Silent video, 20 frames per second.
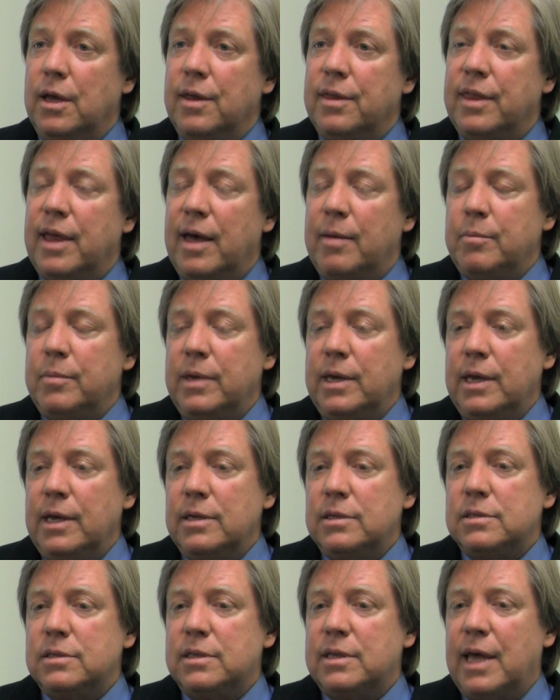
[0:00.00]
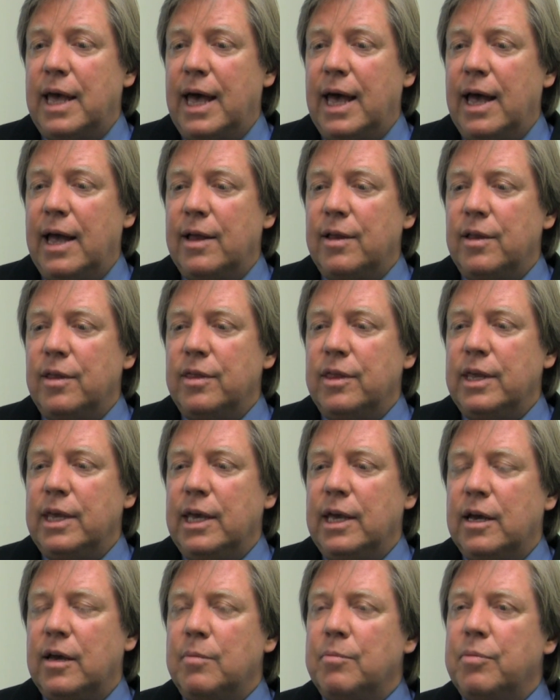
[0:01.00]
That means that
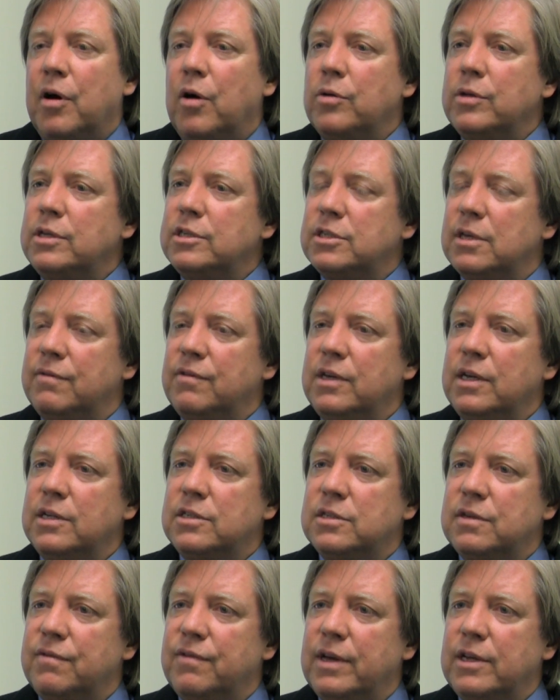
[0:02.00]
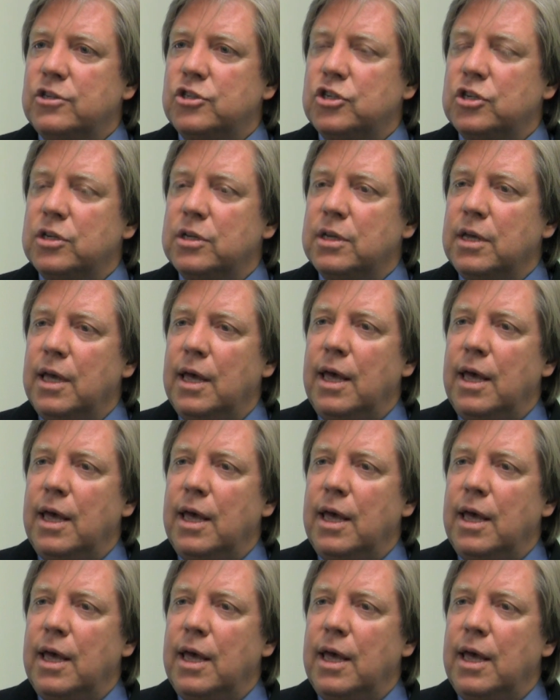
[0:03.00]
the components of the intervention